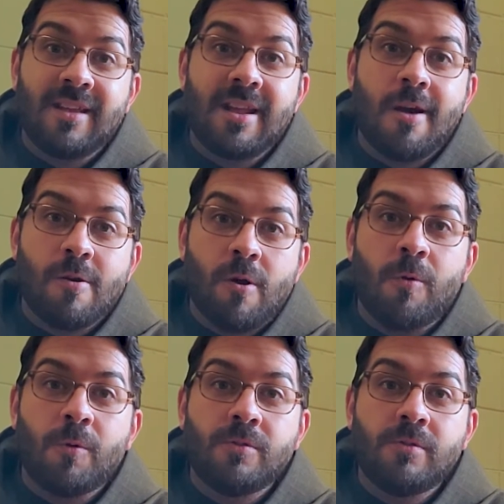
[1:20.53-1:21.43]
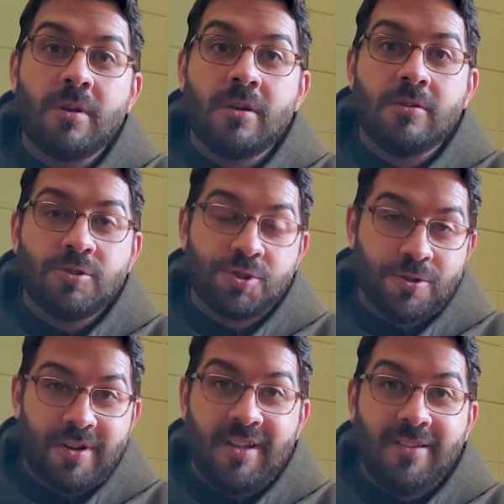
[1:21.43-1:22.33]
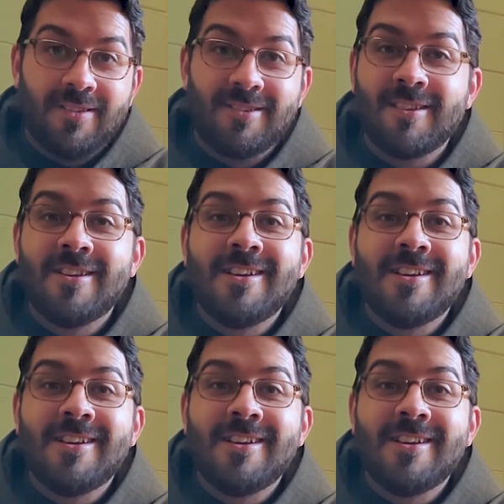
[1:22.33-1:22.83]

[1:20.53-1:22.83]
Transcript: in our own journeys.